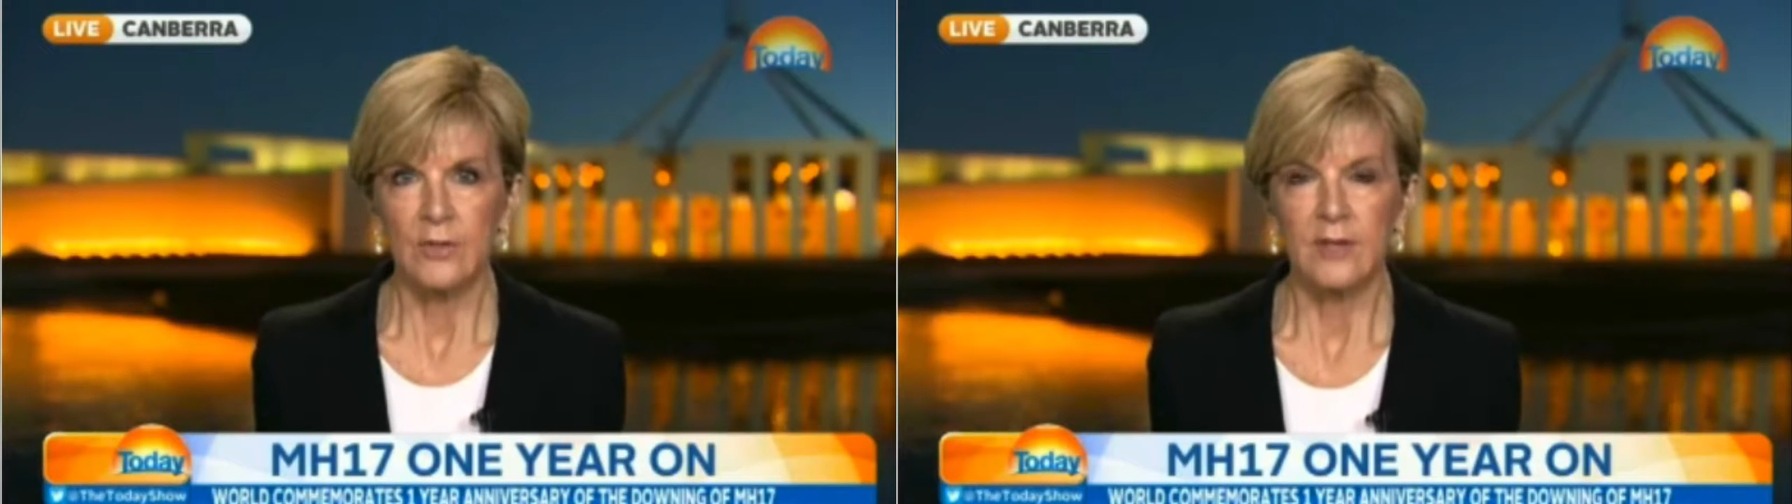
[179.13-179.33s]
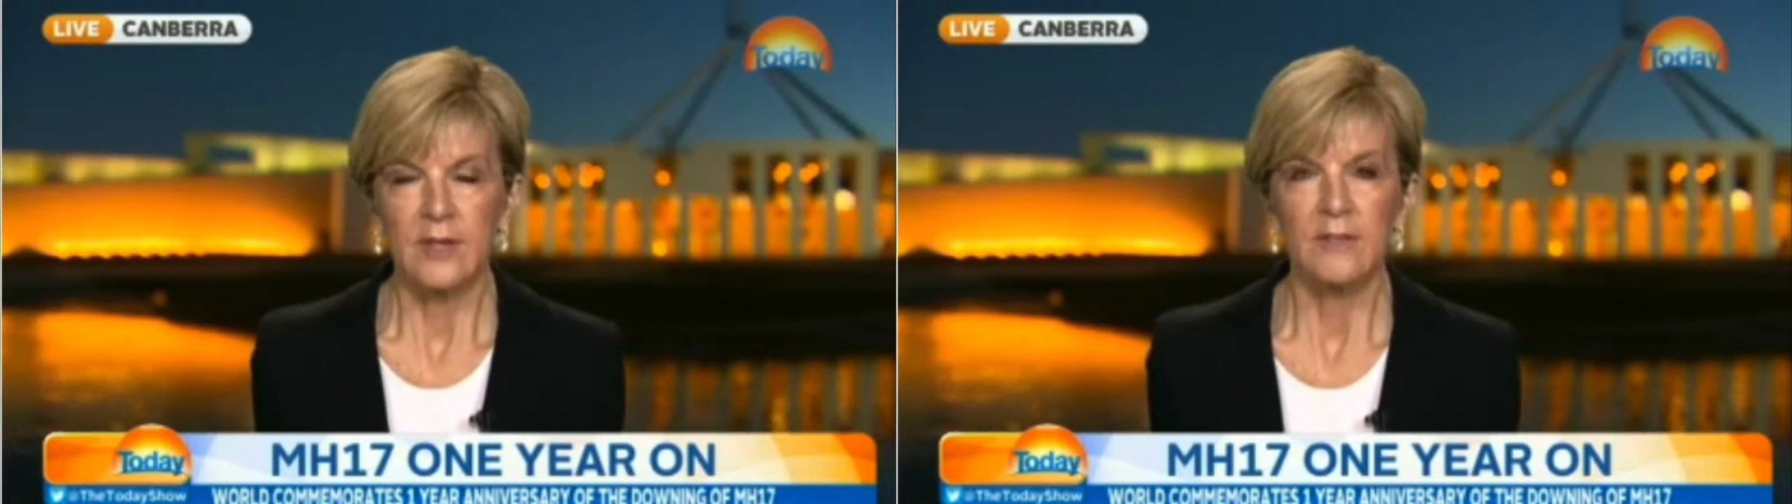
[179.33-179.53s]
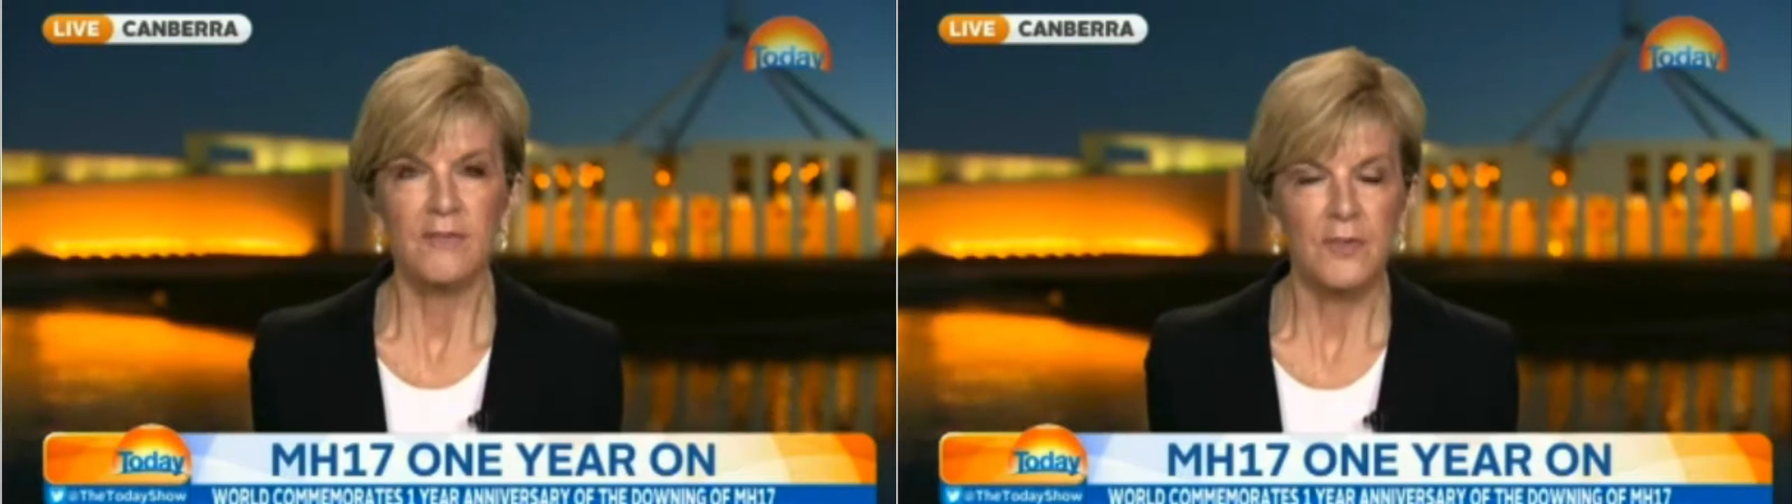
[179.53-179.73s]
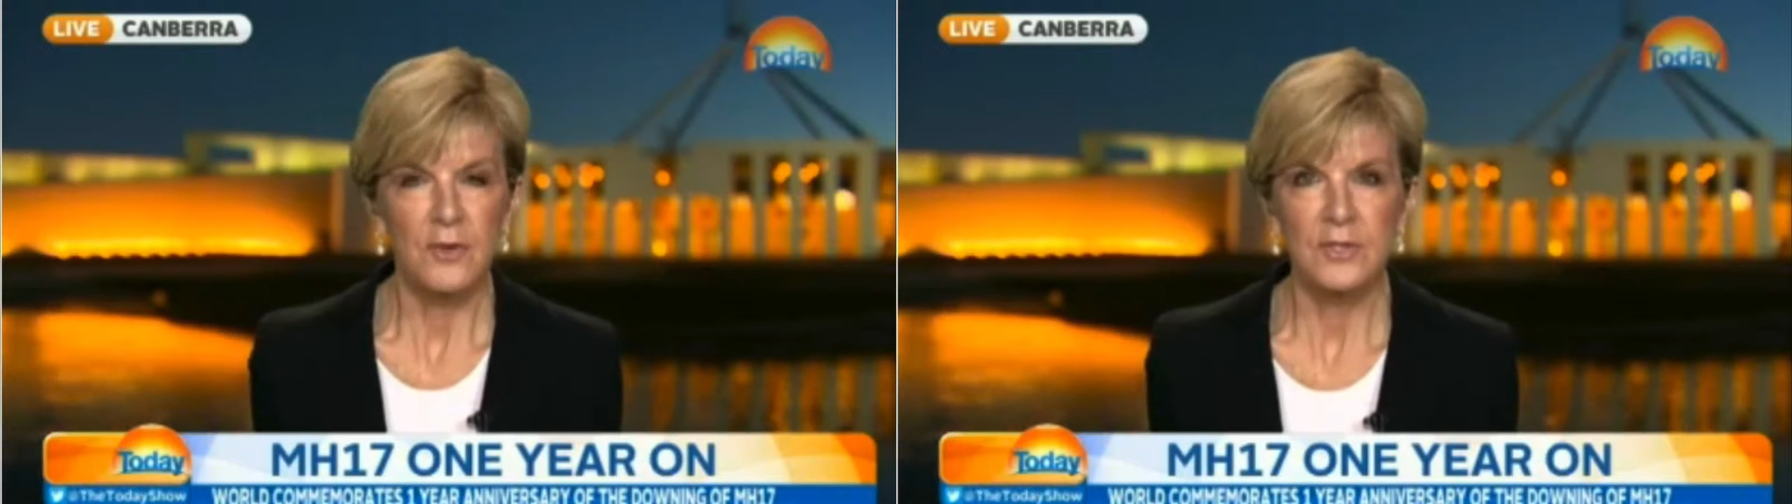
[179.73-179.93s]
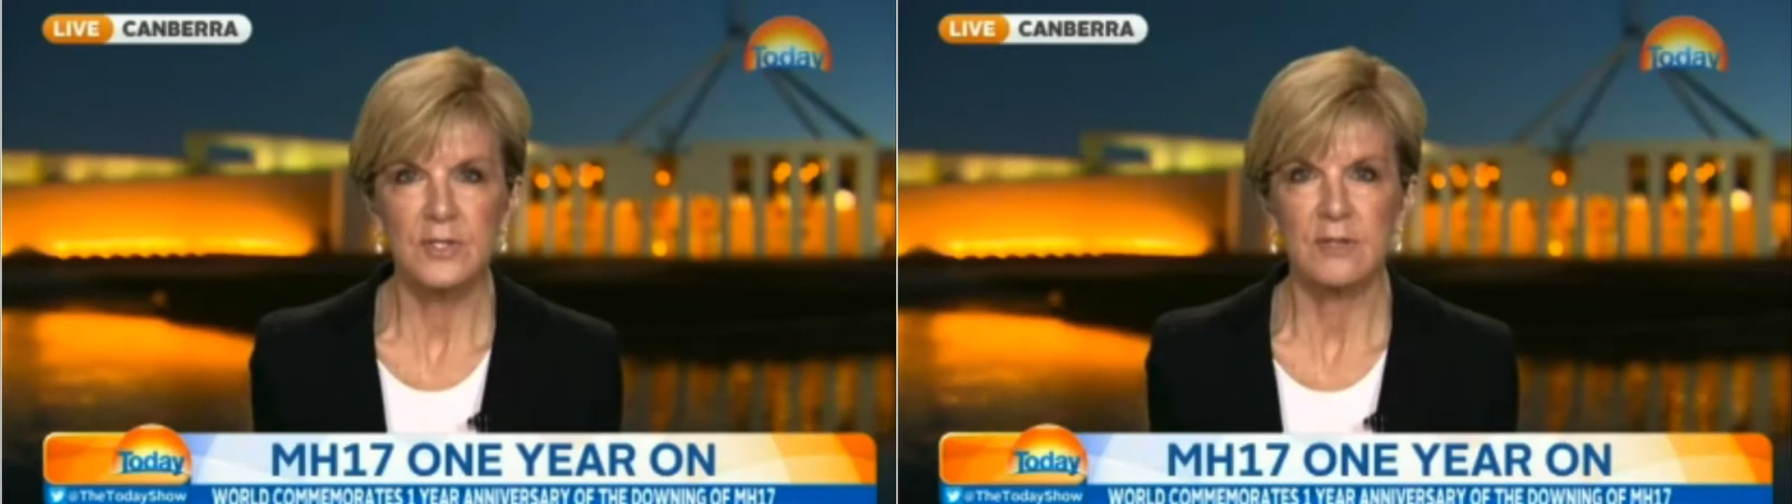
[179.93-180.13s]
The
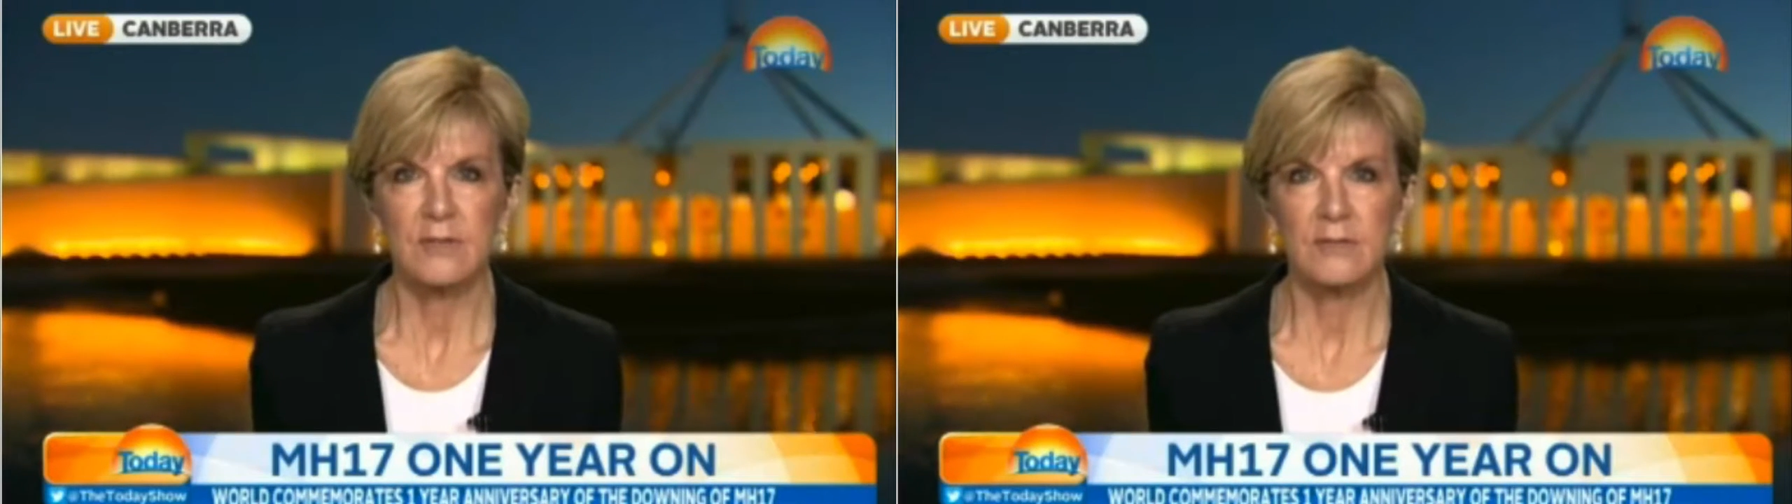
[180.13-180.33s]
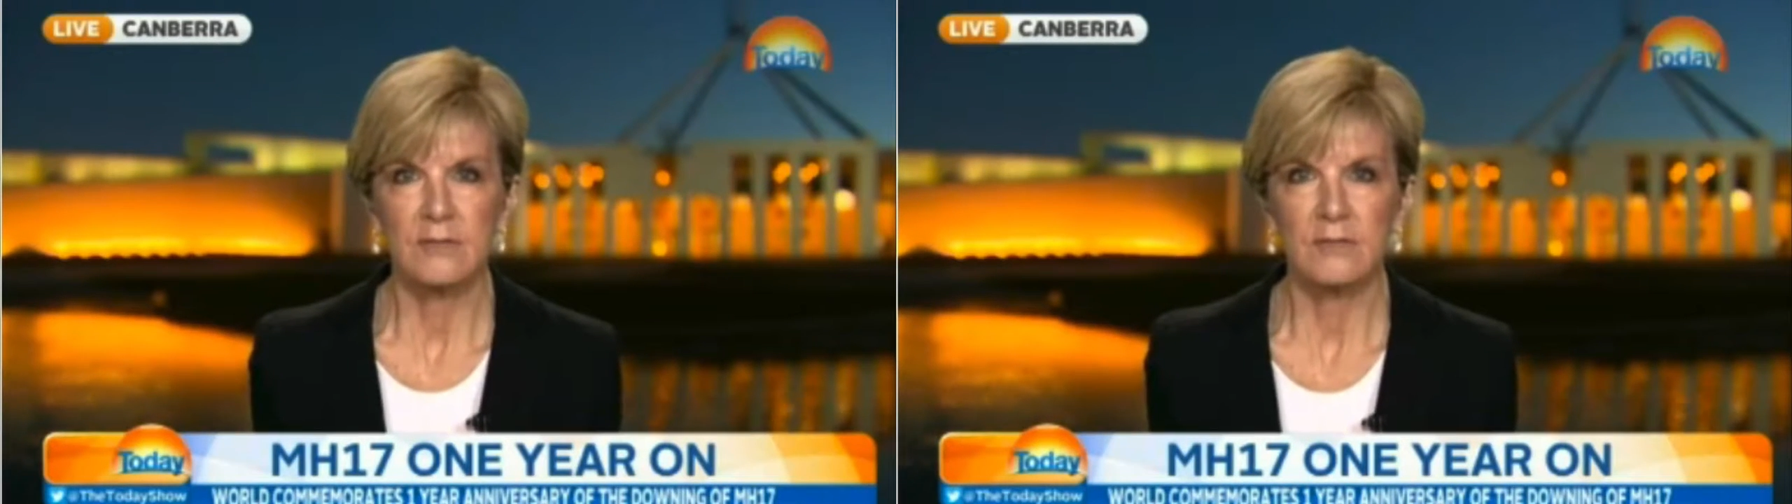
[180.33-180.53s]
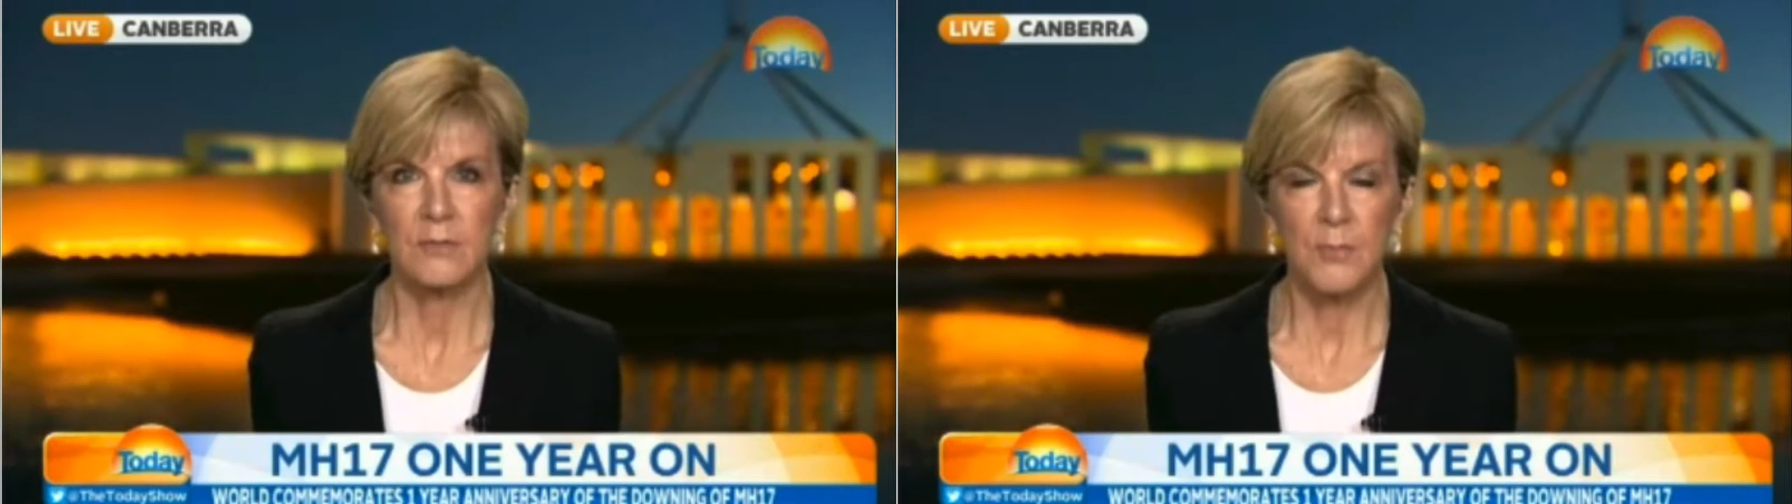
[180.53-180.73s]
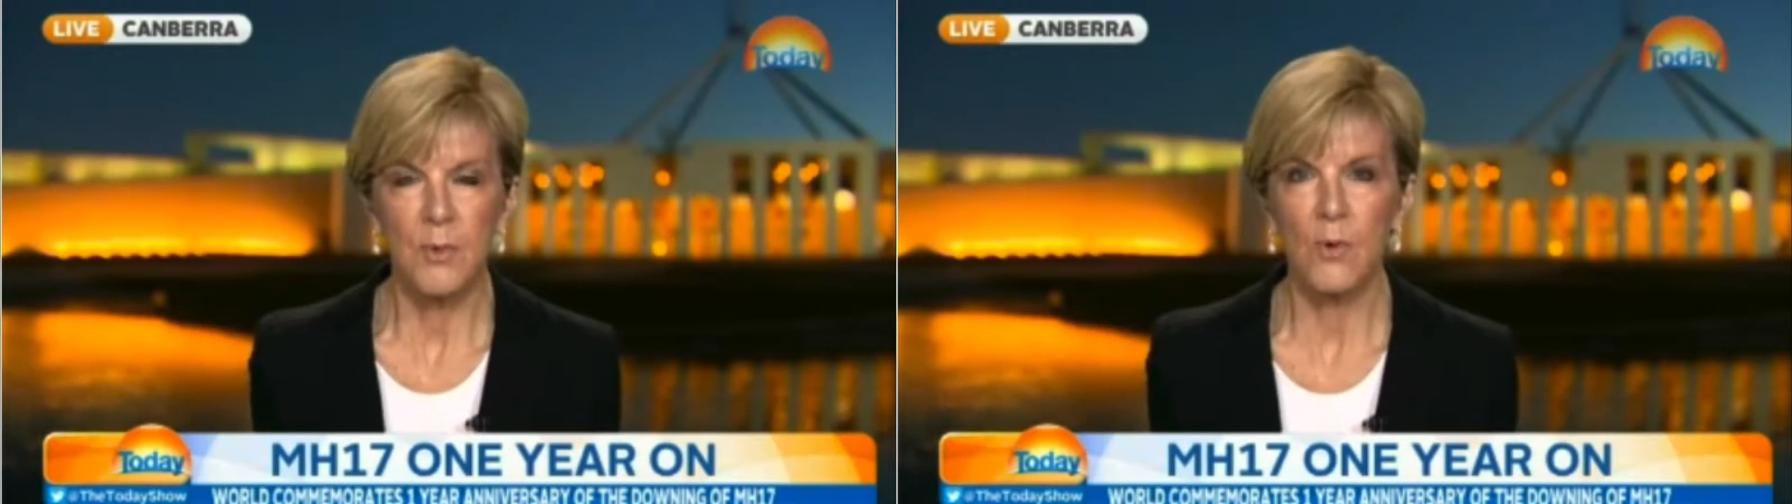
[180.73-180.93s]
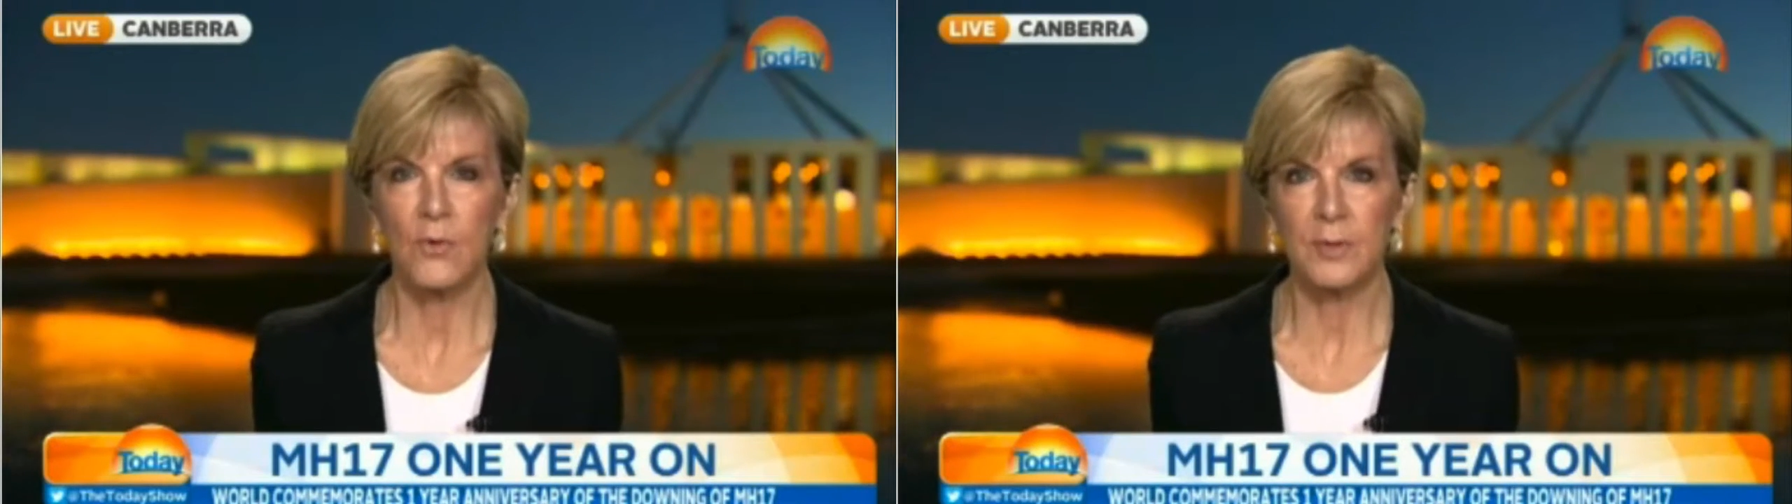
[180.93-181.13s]
first
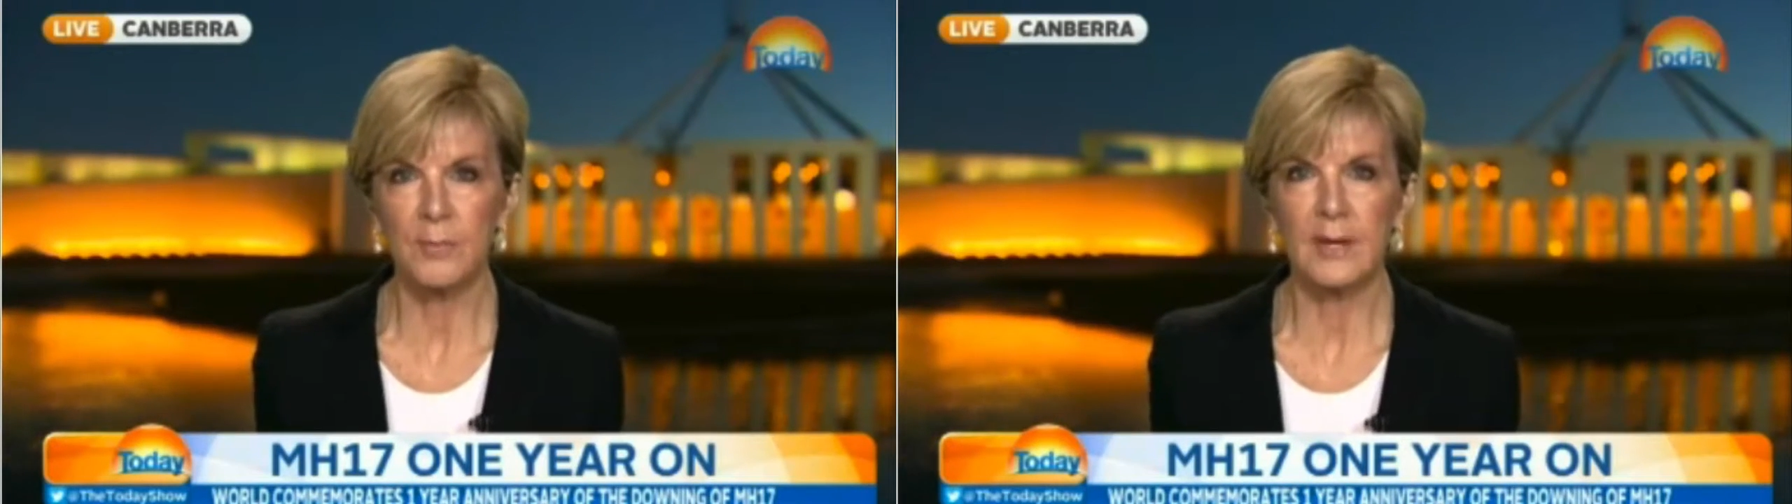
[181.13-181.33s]
report, the